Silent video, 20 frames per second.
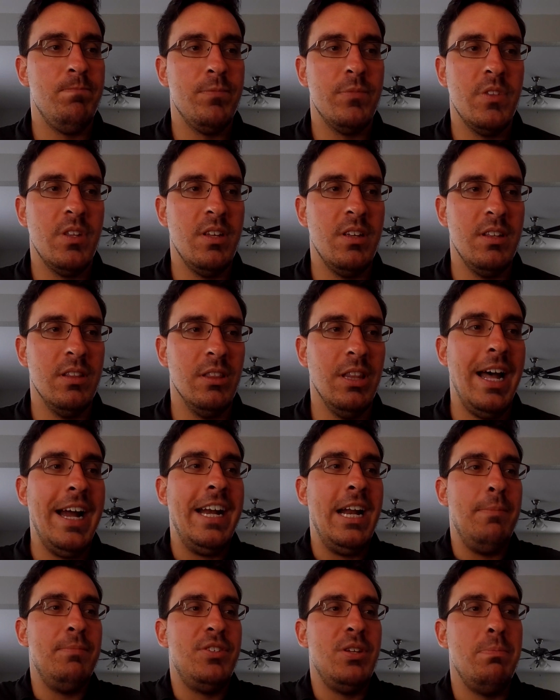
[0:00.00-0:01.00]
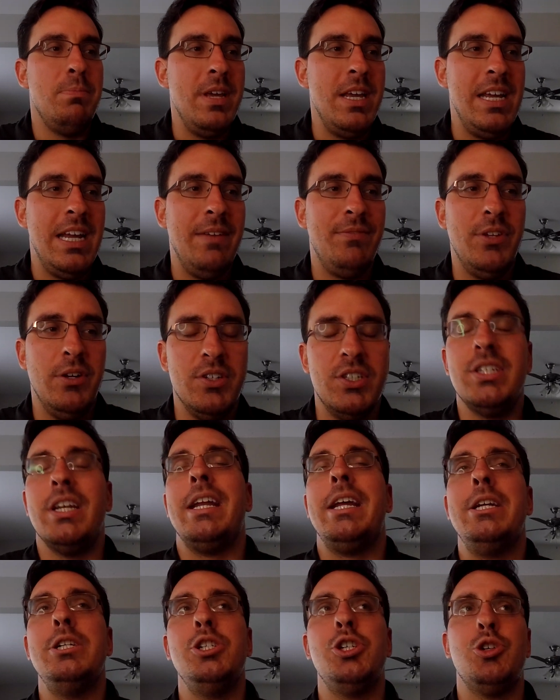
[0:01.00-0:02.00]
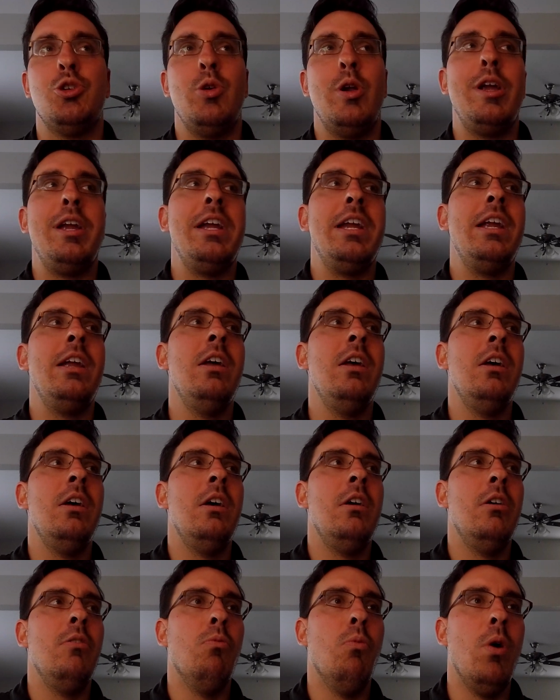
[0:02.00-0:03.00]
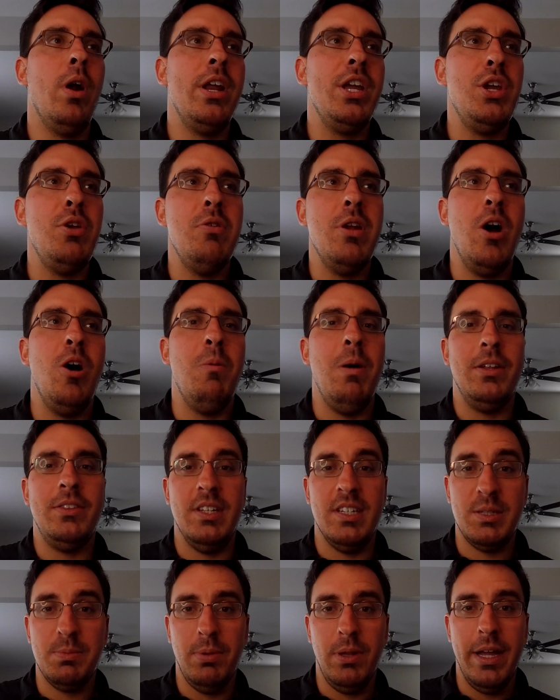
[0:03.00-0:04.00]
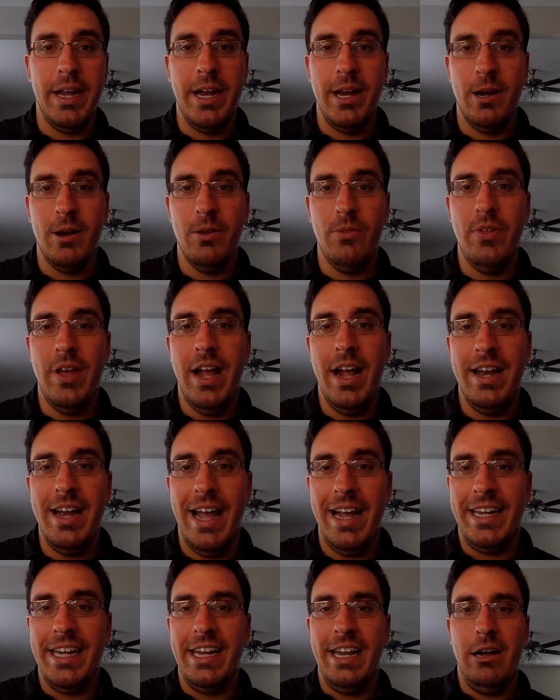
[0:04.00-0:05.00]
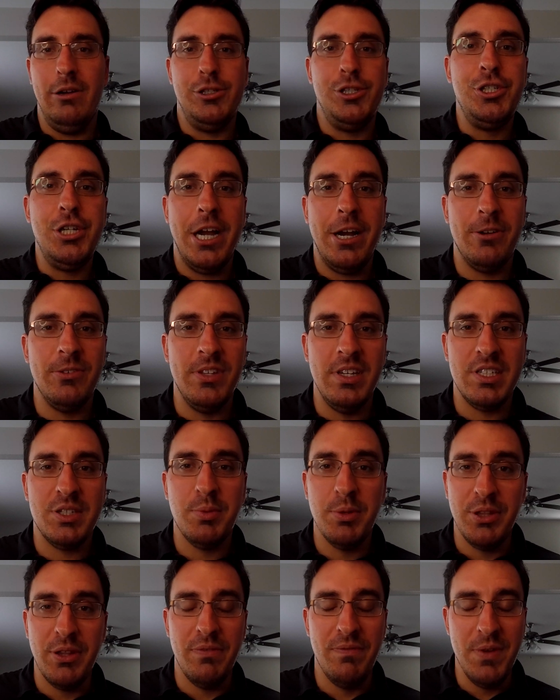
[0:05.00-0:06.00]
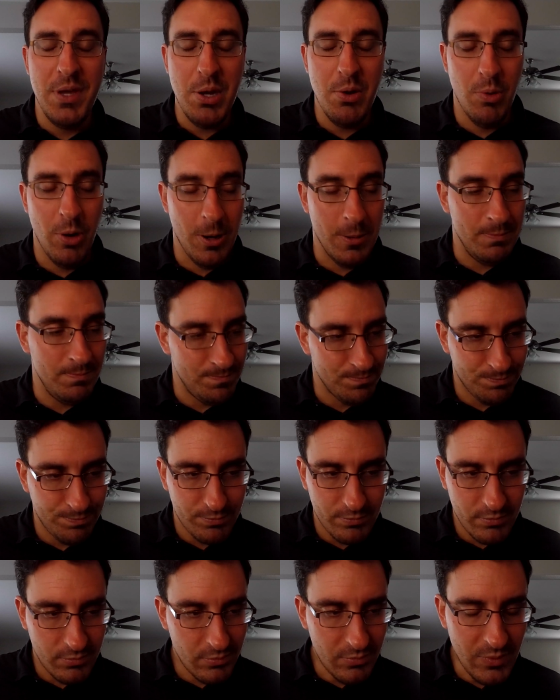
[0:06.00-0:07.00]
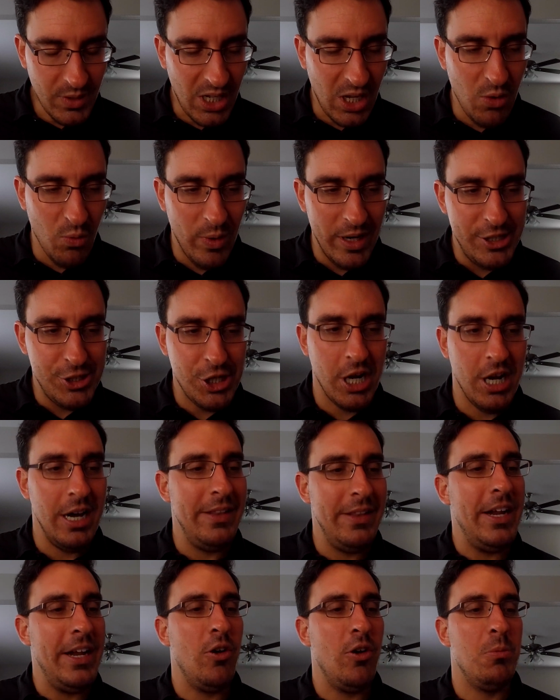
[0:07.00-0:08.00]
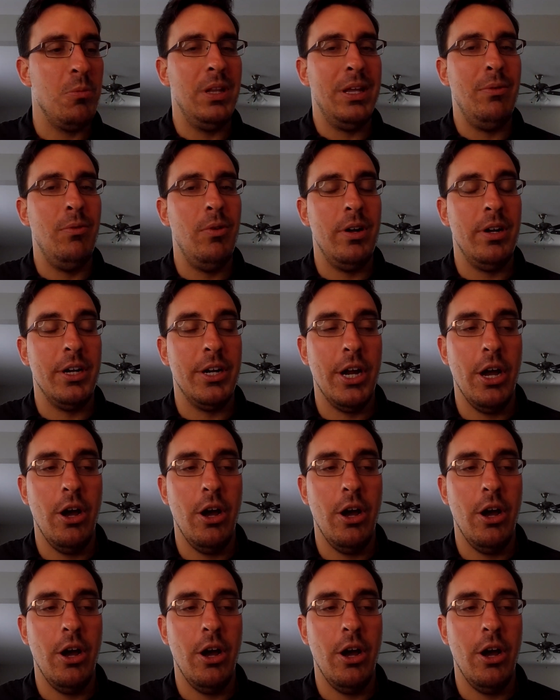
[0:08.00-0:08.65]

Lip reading: lineup to be if there's an injury? What do you know about this player that I can now share this with the viewer, which they normally wouldn't